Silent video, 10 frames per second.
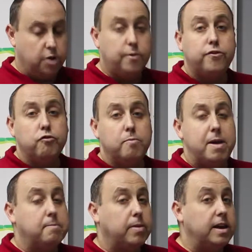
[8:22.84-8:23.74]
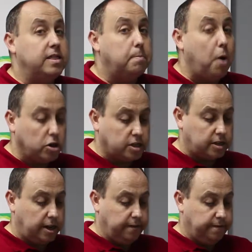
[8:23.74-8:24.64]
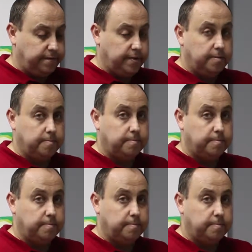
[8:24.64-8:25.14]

Now if you remember, in the positive,